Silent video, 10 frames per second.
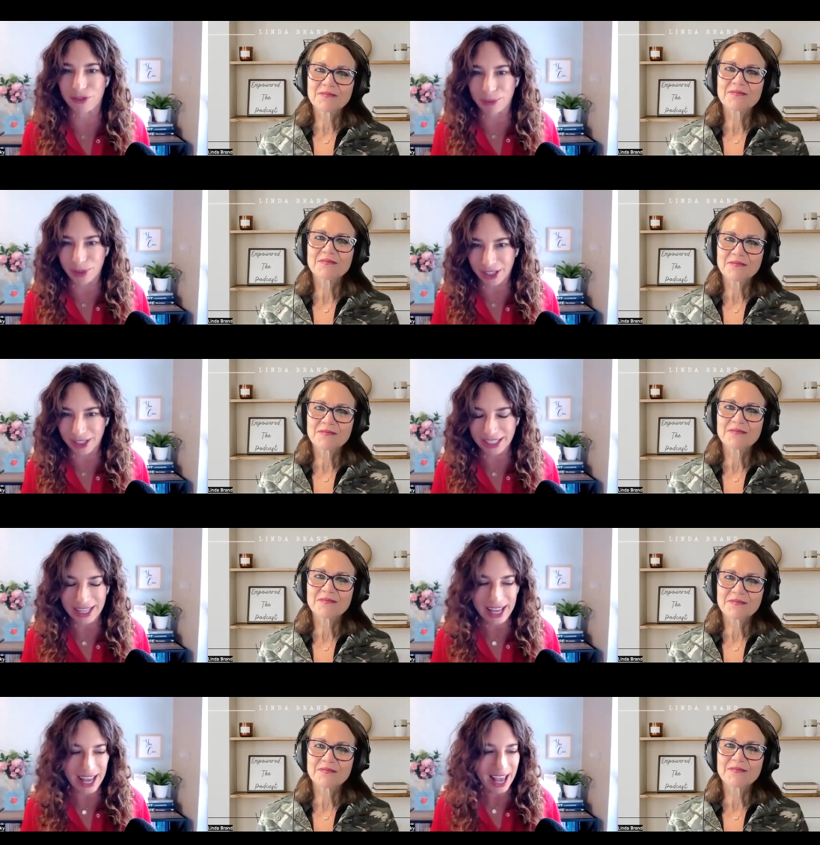Speaker 1: of a book
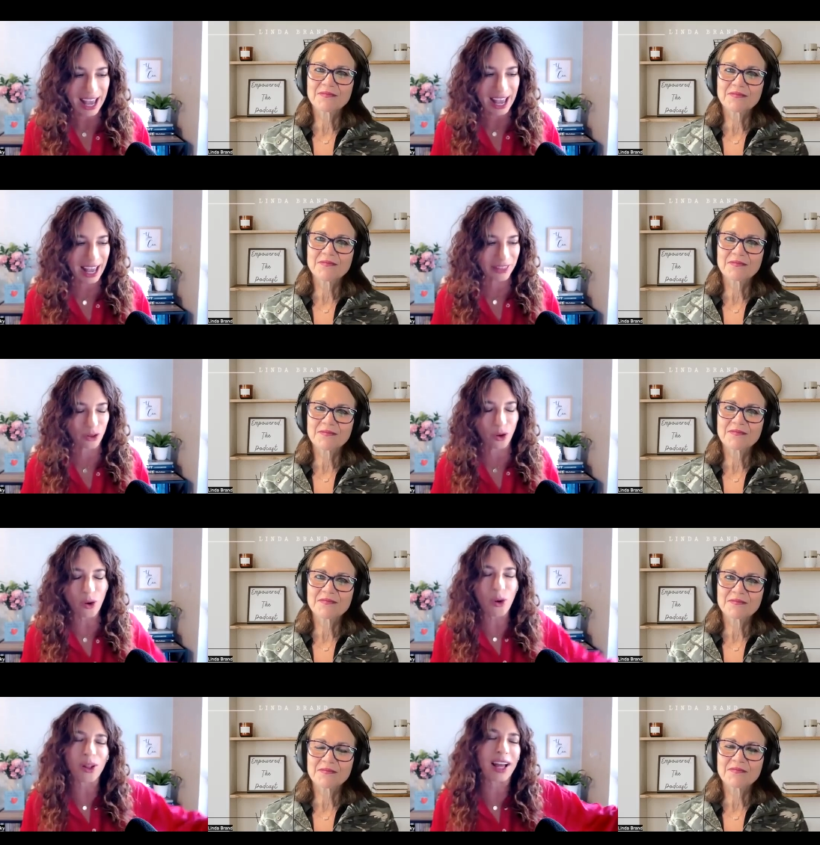and the
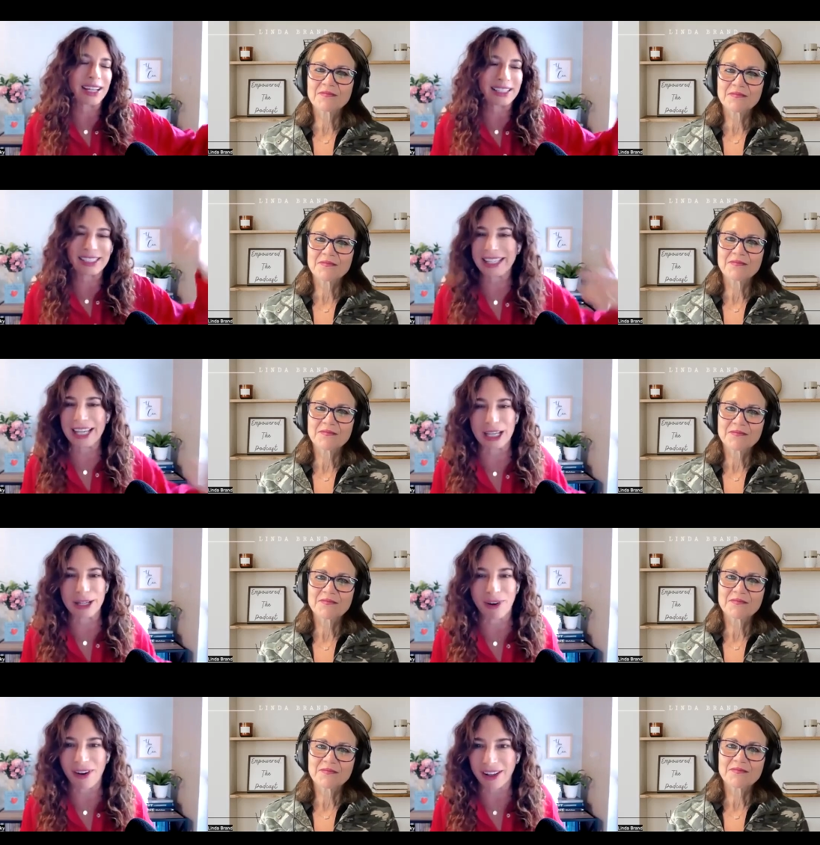whole idea
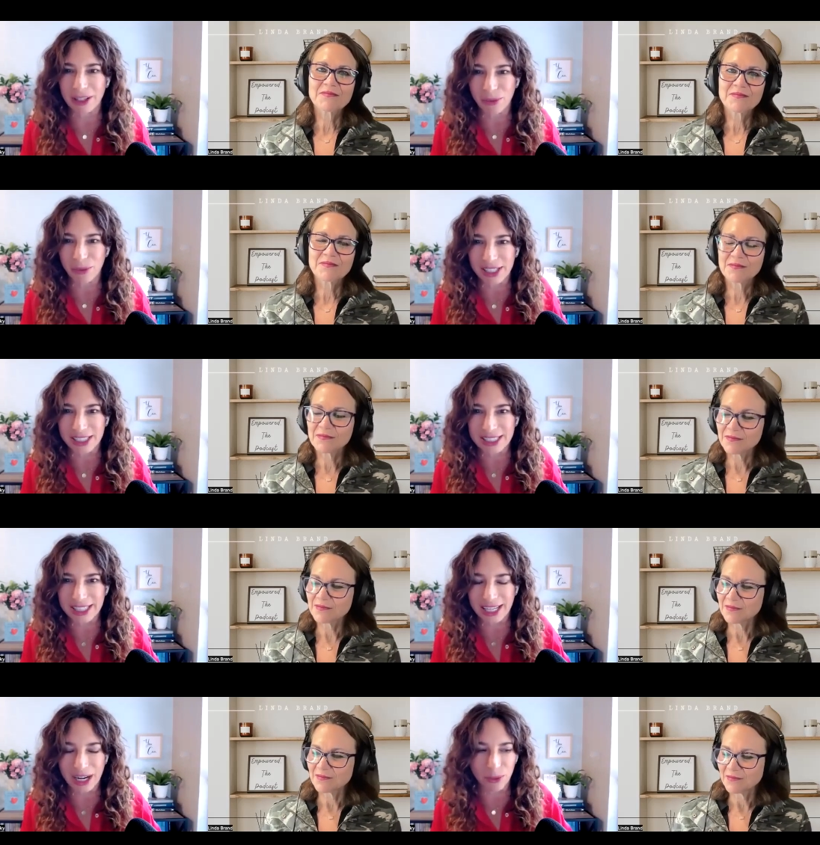came all at once
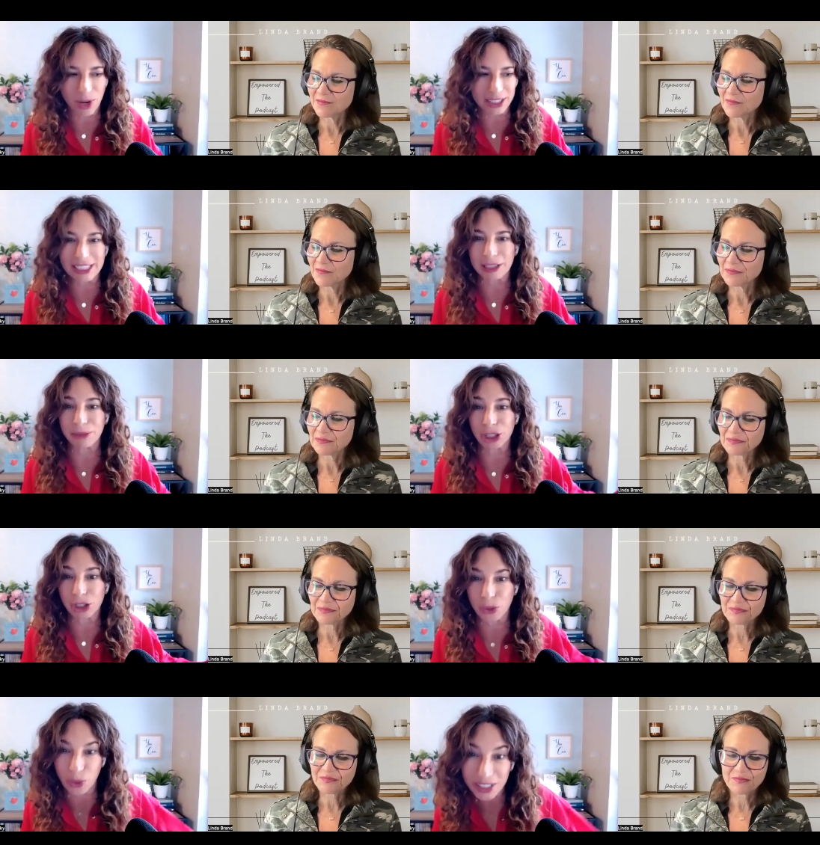that i wanted it to be
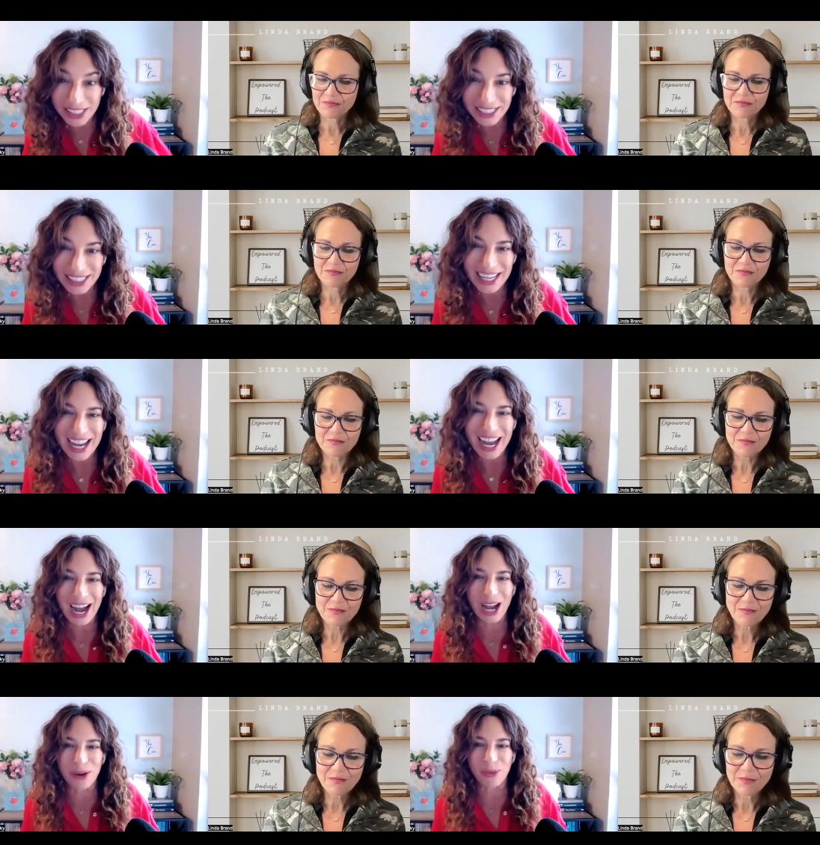short
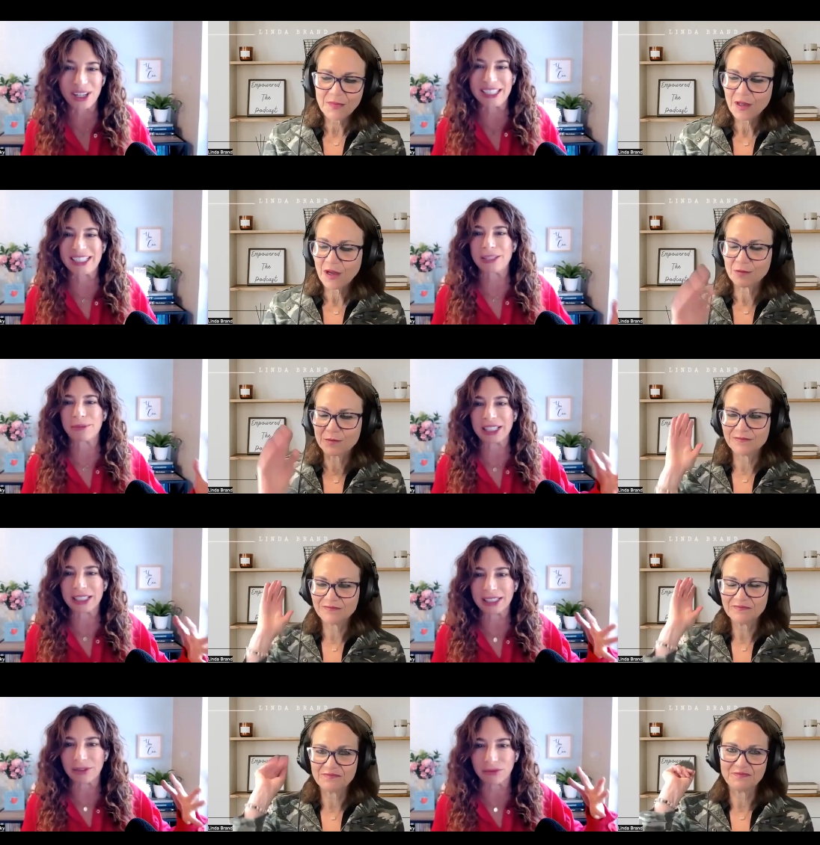
Speaker 2: i wanted it to oh.
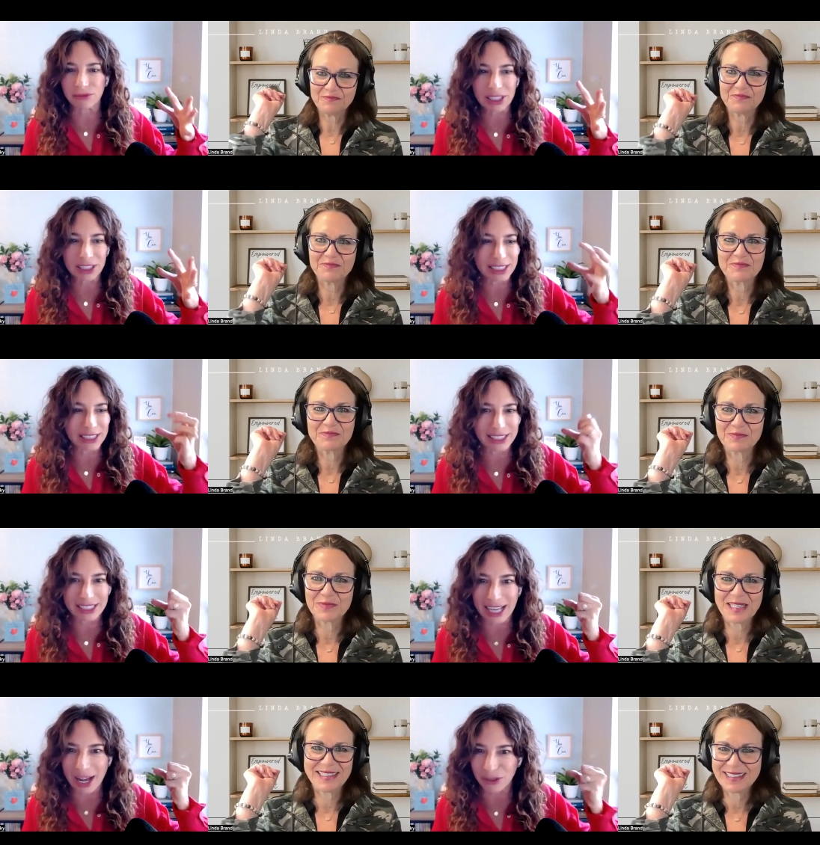be really
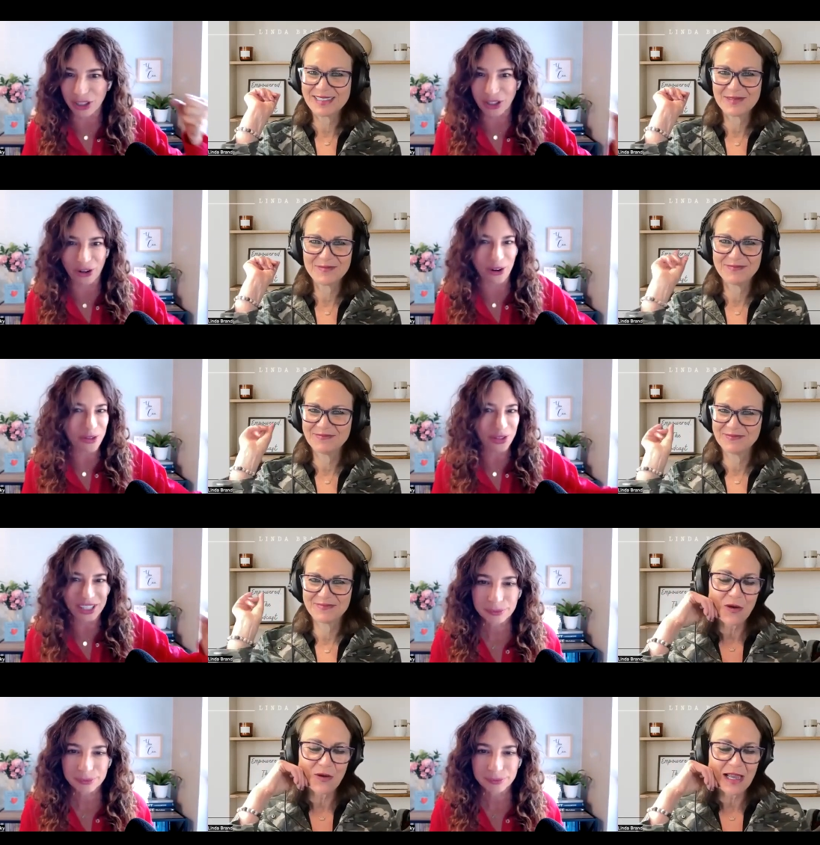down to
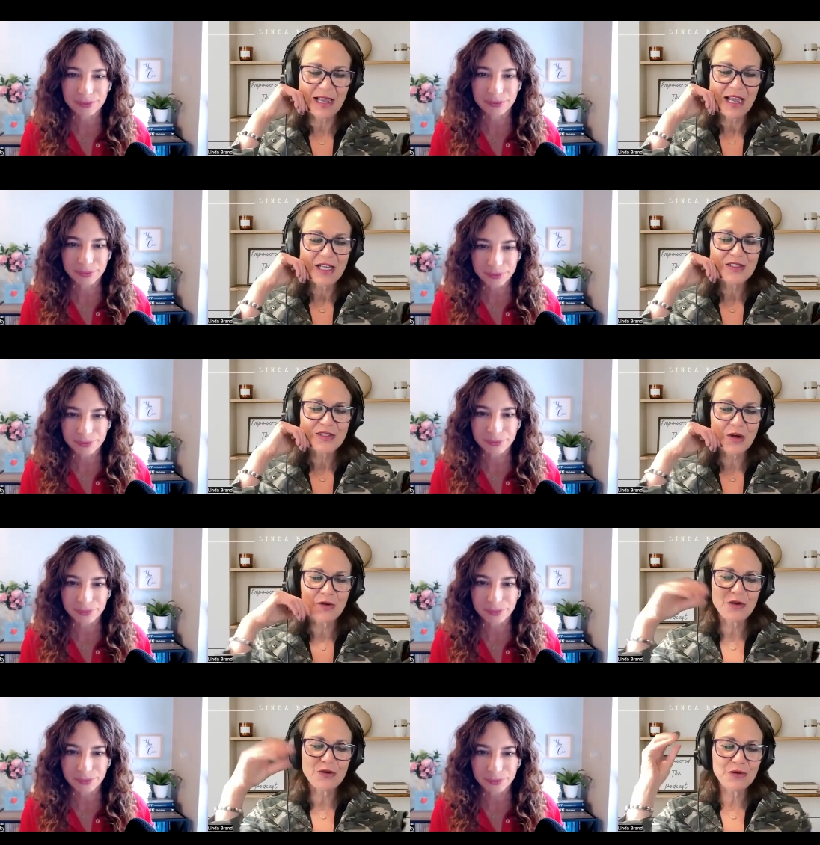earth okay
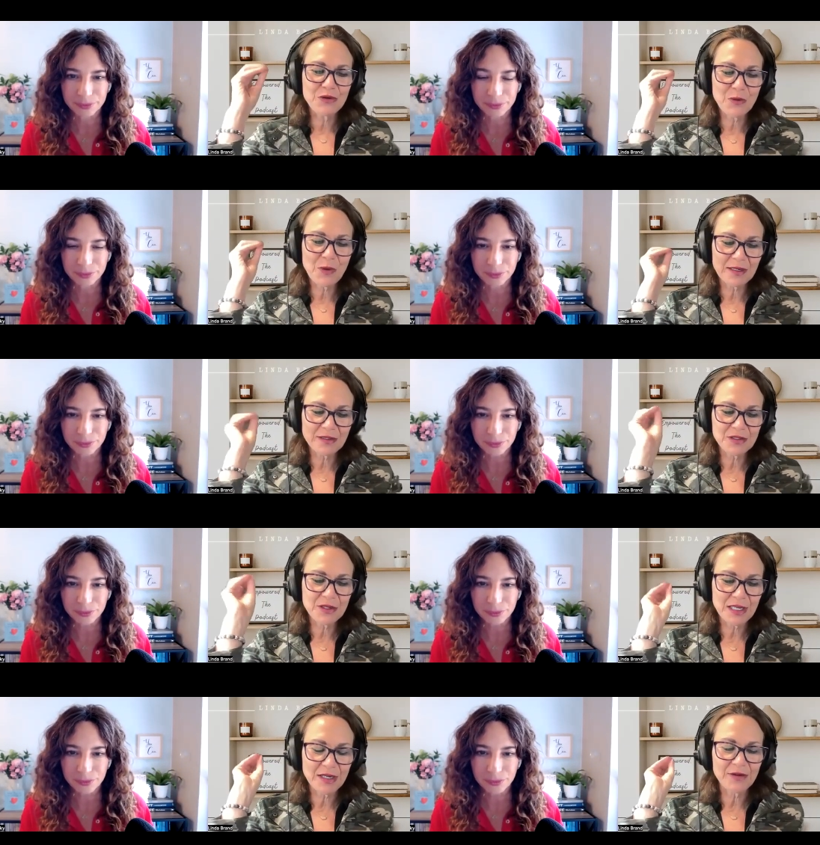so you knew you wanted
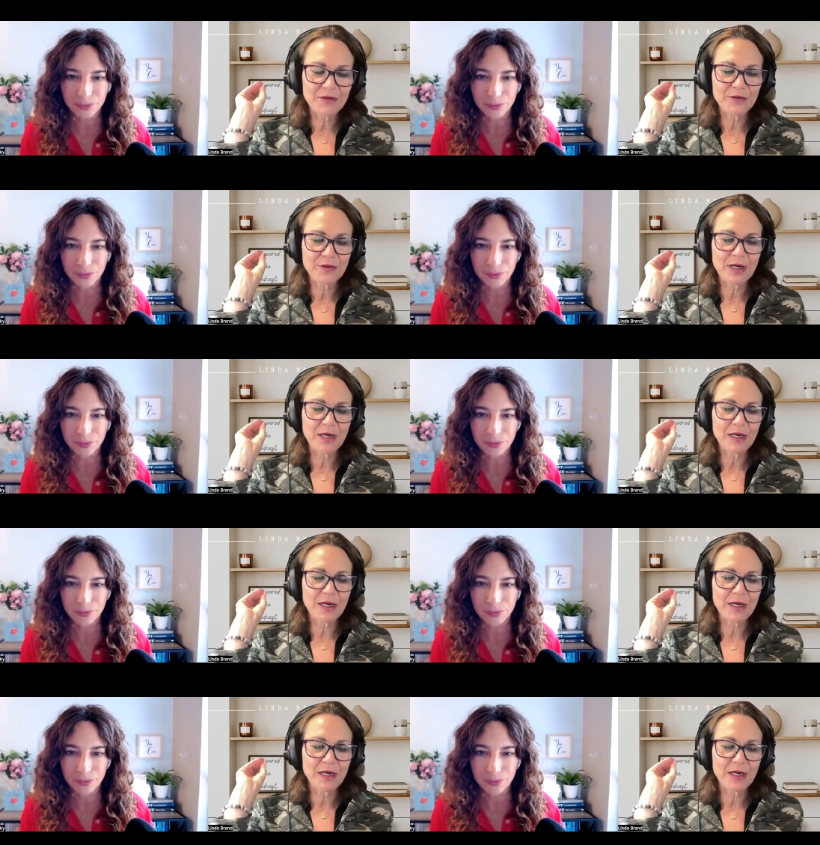to give